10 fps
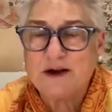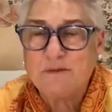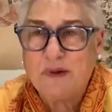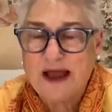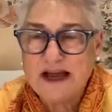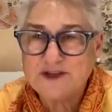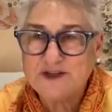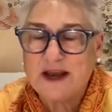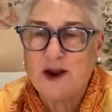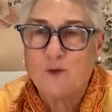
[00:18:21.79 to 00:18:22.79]

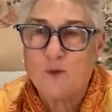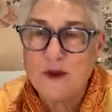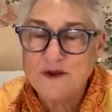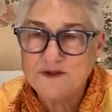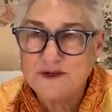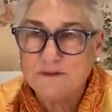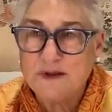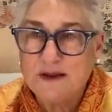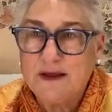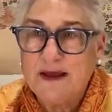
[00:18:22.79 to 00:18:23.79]
compassion and
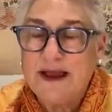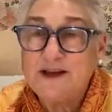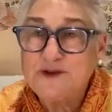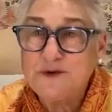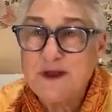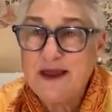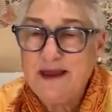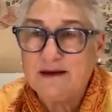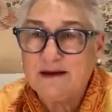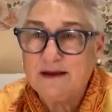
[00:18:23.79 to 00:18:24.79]
wisdom as you can.